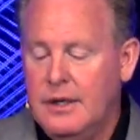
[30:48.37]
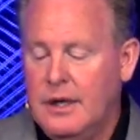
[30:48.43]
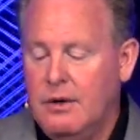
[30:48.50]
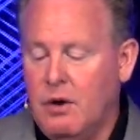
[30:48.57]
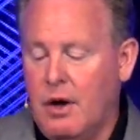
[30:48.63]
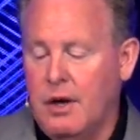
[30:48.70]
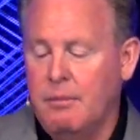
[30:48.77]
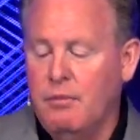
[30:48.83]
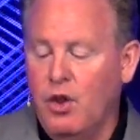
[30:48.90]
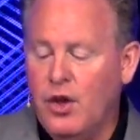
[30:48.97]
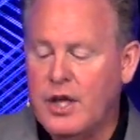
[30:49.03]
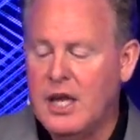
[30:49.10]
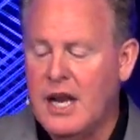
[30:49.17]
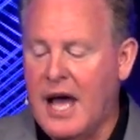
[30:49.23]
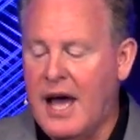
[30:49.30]
what I'm
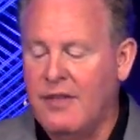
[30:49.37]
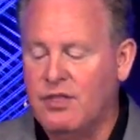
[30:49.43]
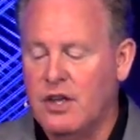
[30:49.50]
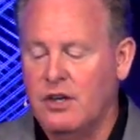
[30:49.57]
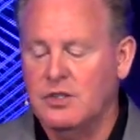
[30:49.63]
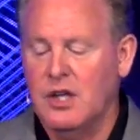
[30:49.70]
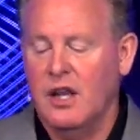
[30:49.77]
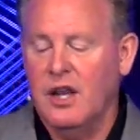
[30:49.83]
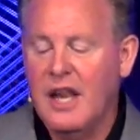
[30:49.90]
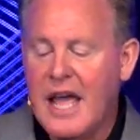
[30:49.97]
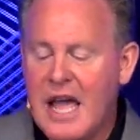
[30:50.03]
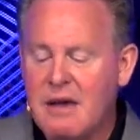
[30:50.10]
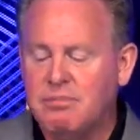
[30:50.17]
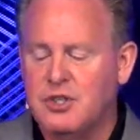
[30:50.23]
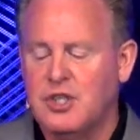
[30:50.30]
looking at, there's a
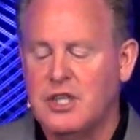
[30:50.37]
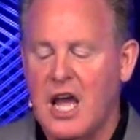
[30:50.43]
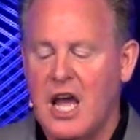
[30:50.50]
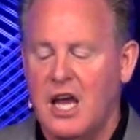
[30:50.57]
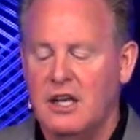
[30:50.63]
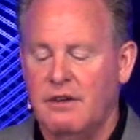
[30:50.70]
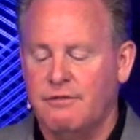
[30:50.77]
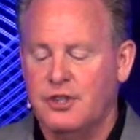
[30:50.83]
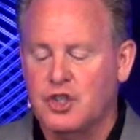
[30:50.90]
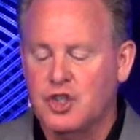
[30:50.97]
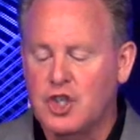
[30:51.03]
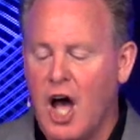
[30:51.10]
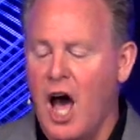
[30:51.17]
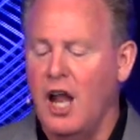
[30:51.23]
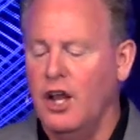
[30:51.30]
lampstand of
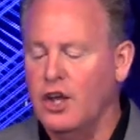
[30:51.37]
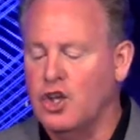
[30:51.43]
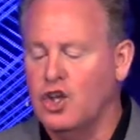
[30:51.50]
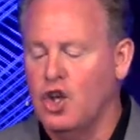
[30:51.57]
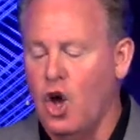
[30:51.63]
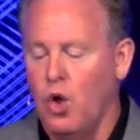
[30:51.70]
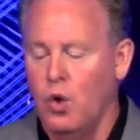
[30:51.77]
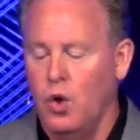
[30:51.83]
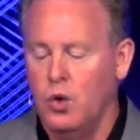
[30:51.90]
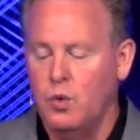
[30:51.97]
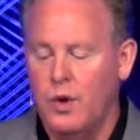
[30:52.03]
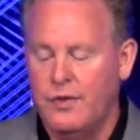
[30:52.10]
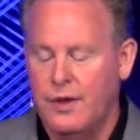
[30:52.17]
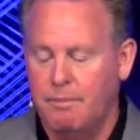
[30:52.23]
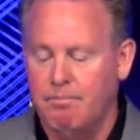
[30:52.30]
solid gold
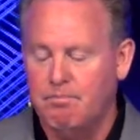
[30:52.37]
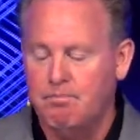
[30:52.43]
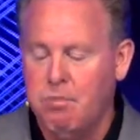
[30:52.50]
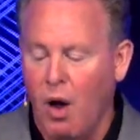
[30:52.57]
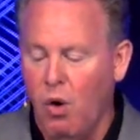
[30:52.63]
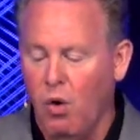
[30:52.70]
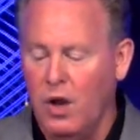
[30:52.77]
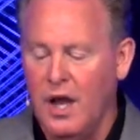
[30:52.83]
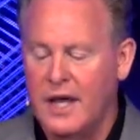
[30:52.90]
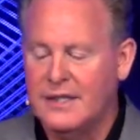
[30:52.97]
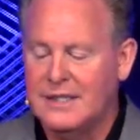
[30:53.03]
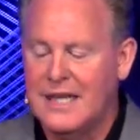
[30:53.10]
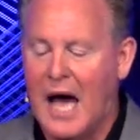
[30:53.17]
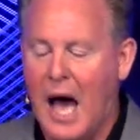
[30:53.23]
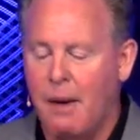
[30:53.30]
with a bowl on
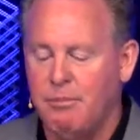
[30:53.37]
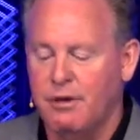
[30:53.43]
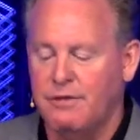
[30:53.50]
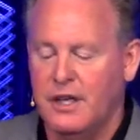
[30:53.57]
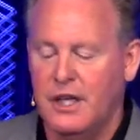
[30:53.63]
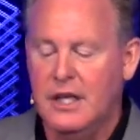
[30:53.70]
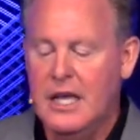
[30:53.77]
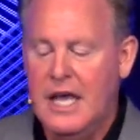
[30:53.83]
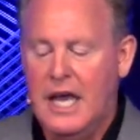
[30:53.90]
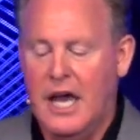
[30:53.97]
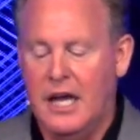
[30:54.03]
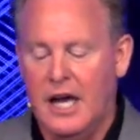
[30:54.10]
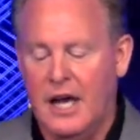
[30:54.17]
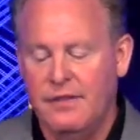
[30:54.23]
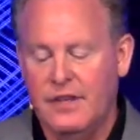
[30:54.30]
top of it.
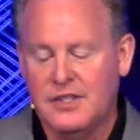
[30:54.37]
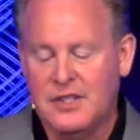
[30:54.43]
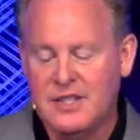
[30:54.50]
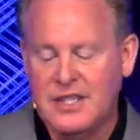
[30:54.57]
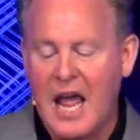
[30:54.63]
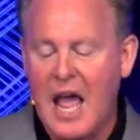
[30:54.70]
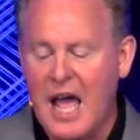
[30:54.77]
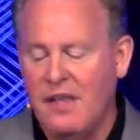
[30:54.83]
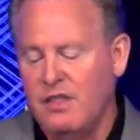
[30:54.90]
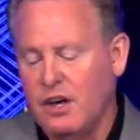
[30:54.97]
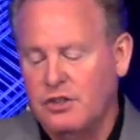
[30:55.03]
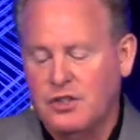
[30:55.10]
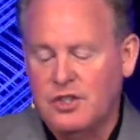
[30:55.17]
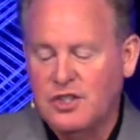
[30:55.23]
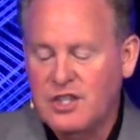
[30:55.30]
And on the stand,
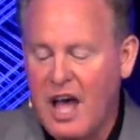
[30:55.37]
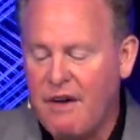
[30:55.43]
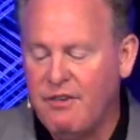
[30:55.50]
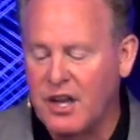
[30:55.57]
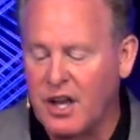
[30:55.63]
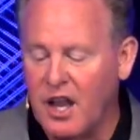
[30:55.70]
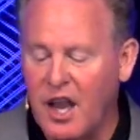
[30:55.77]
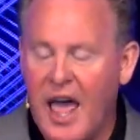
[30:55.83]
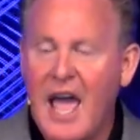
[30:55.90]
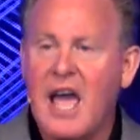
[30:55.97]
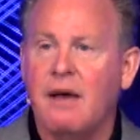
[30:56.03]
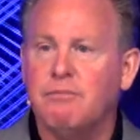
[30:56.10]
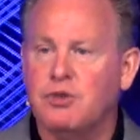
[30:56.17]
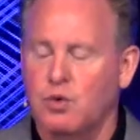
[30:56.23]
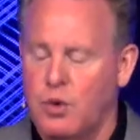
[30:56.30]
there's seven
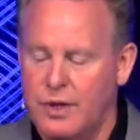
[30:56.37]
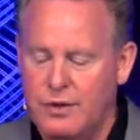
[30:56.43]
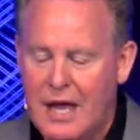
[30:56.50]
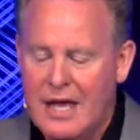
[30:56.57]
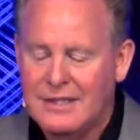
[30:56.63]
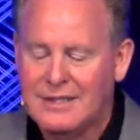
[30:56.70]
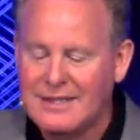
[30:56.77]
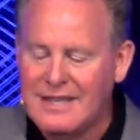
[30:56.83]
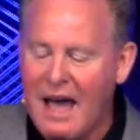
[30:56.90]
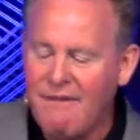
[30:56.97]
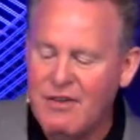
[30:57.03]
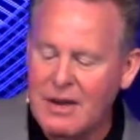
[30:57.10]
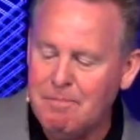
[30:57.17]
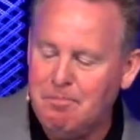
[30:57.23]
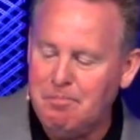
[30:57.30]
lamps with
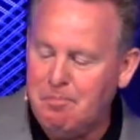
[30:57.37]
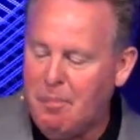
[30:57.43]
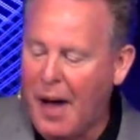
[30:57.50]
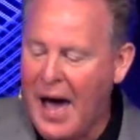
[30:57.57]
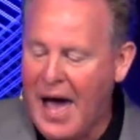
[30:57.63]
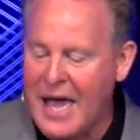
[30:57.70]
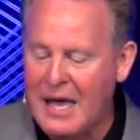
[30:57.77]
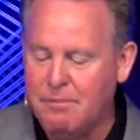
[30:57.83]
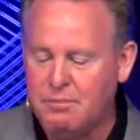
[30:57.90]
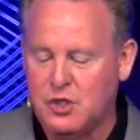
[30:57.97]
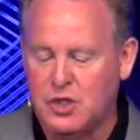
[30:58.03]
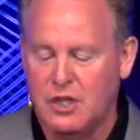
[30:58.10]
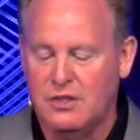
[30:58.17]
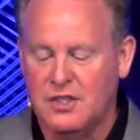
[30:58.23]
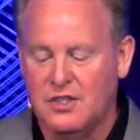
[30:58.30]
seven pipes
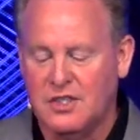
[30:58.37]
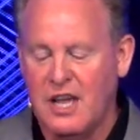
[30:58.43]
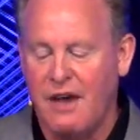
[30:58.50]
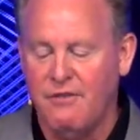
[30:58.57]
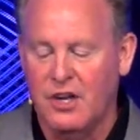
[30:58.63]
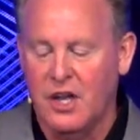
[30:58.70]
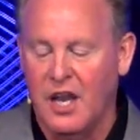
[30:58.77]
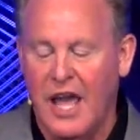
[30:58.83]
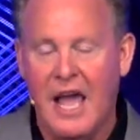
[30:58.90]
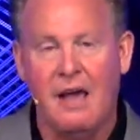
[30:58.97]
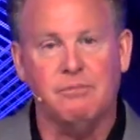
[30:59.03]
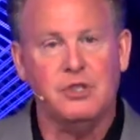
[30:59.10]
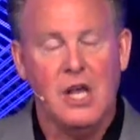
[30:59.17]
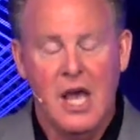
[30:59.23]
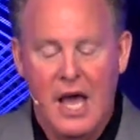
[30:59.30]
to the seven
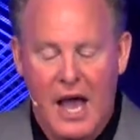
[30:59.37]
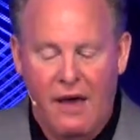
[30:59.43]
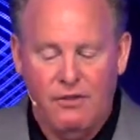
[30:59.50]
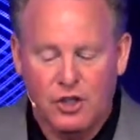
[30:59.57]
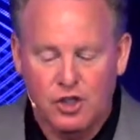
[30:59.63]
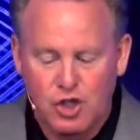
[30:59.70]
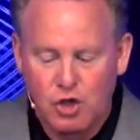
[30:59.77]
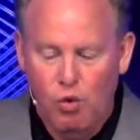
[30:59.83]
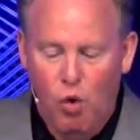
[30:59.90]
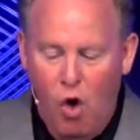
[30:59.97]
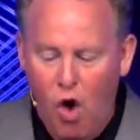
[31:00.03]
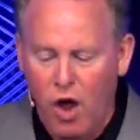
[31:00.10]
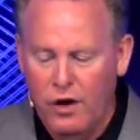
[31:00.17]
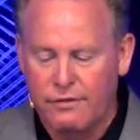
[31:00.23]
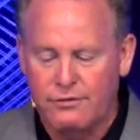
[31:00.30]
lamps. And there's two
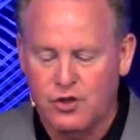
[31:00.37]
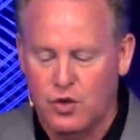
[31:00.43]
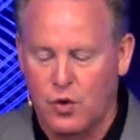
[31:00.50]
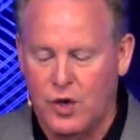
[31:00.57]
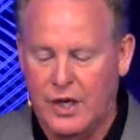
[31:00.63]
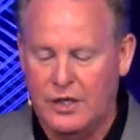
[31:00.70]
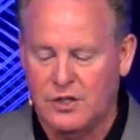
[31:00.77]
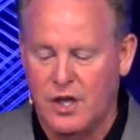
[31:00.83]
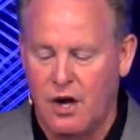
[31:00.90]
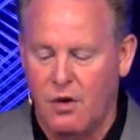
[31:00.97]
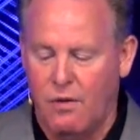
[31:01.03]
olive trees that are